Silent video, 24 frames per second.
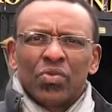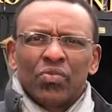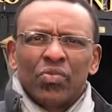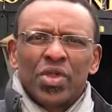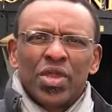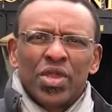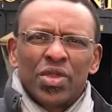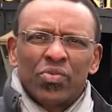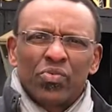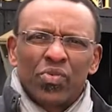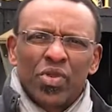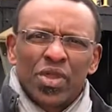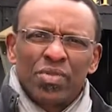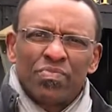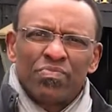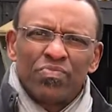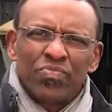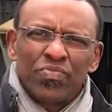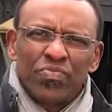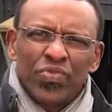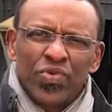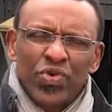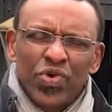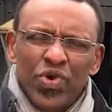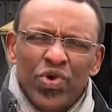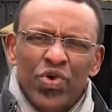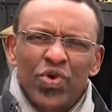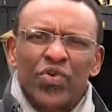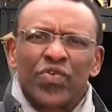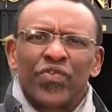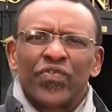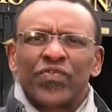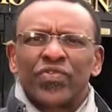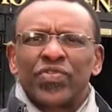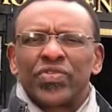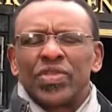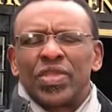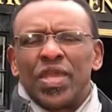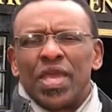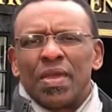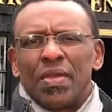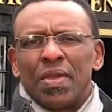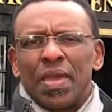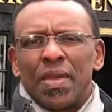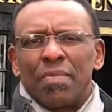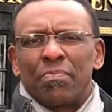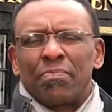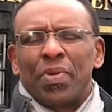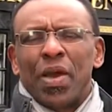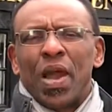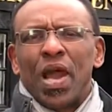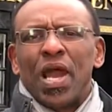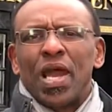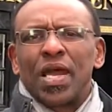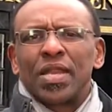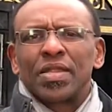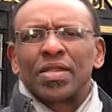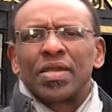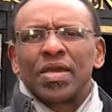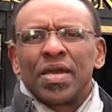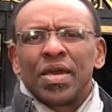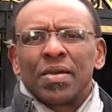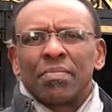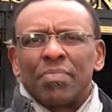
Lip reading: moved in part